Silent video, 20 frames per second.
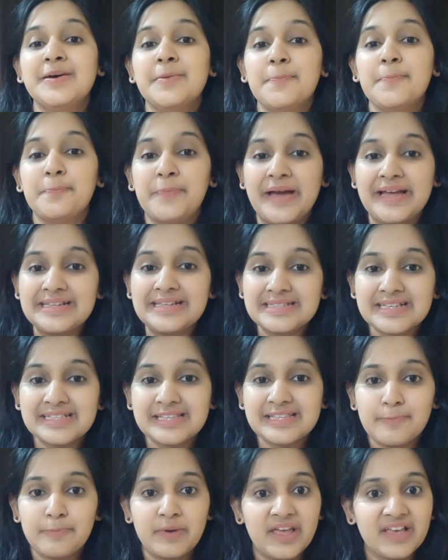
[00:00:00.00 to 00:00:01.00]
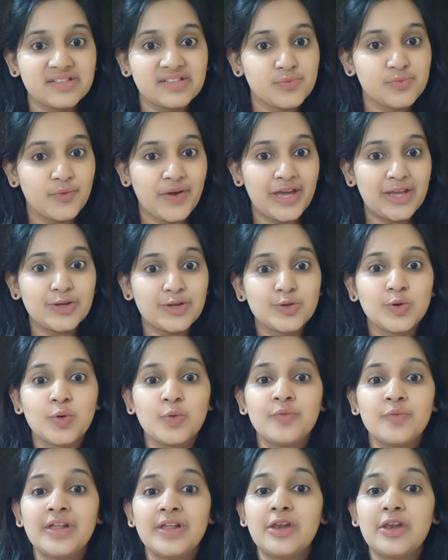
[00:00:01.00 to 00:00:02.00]
Bench is a place where you
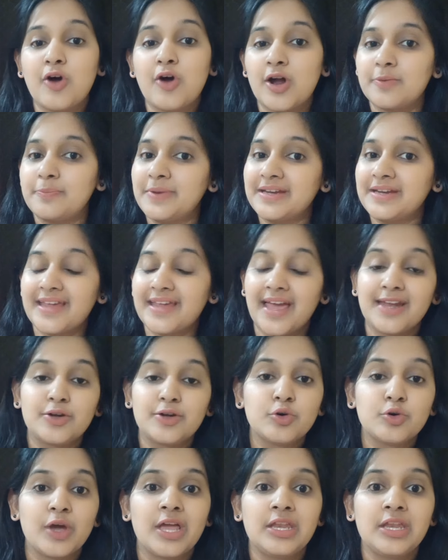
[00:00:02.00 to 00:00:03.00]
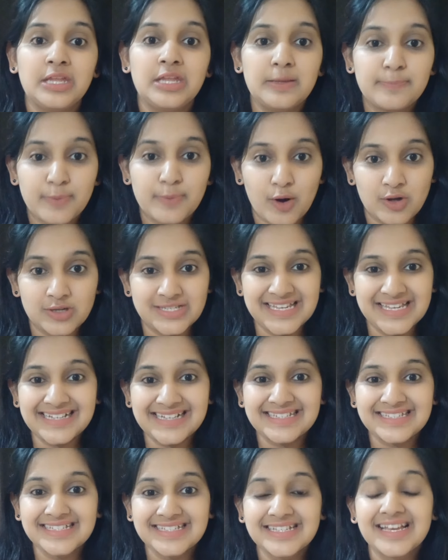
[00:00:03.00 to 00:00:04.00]
will not be tied to any
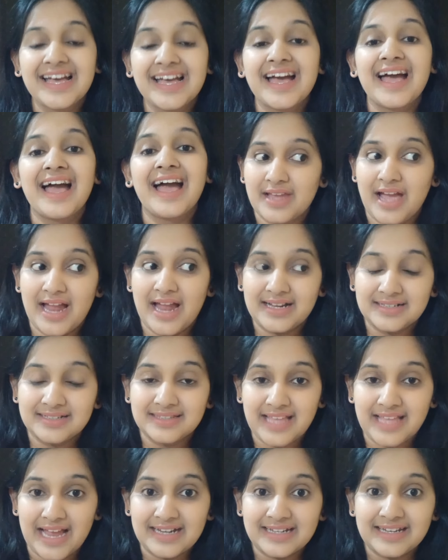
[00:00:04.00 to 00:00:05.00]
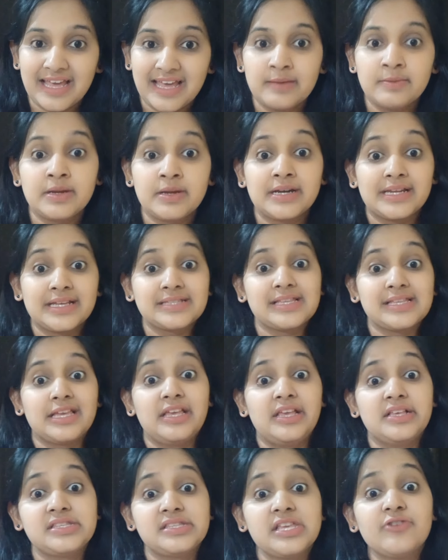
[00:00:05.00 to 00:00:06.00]
project. At that time, it is
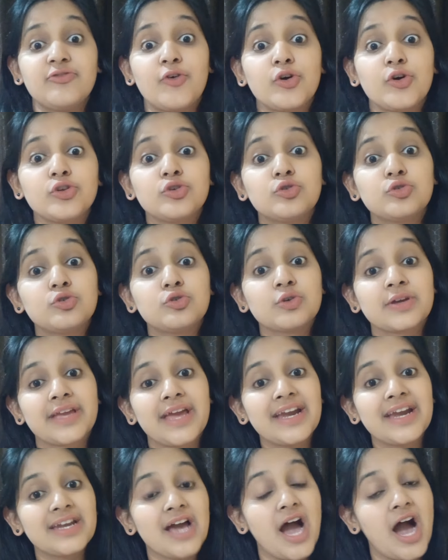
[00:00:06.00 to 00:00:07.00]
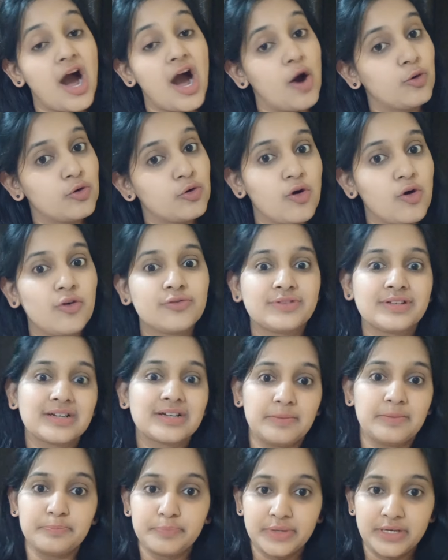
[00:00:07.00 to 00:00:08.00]
easy for you to get out of the
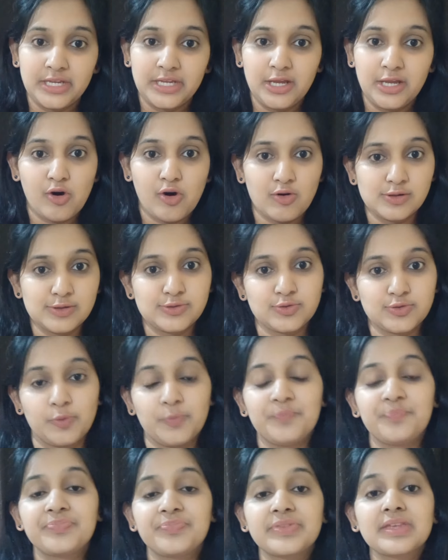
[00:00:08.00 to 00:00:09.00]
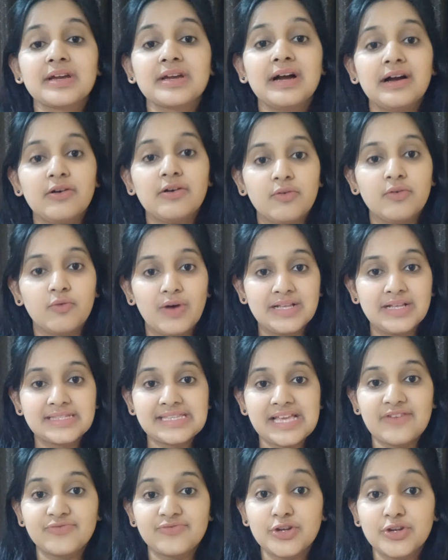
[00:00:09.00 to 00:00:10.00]
company also.
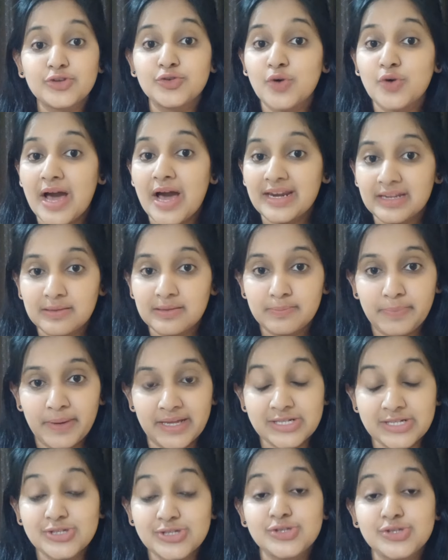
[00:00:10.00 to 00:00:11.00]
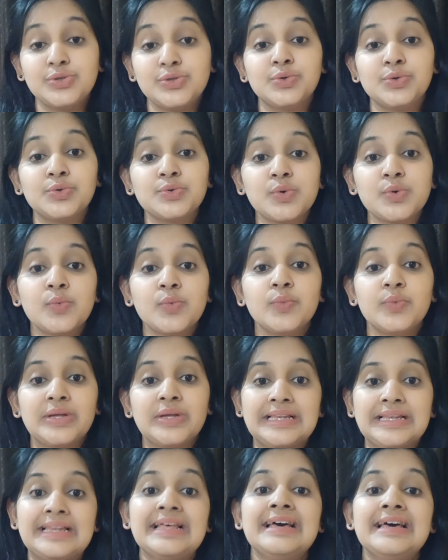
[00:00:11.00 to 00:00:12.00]
Once after you are in bench, you
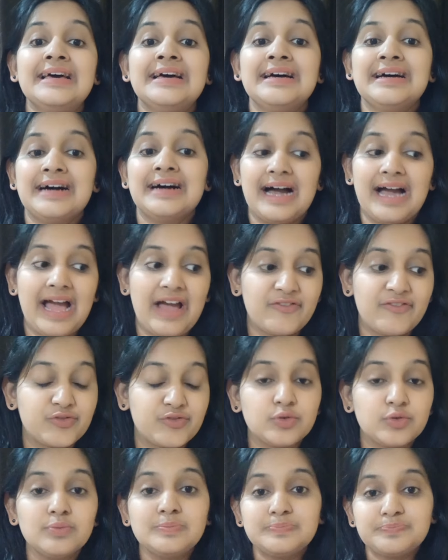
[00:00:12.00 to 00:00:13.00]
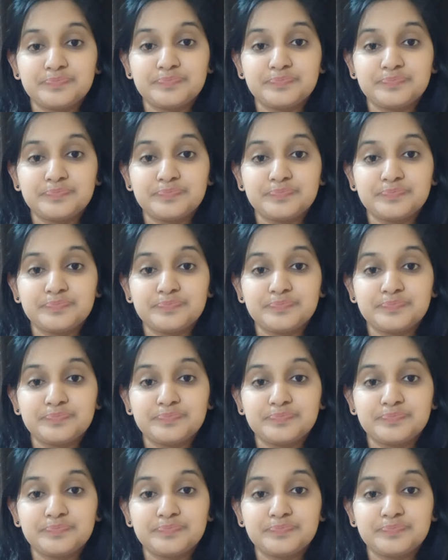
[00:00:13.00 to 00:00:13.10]
will have to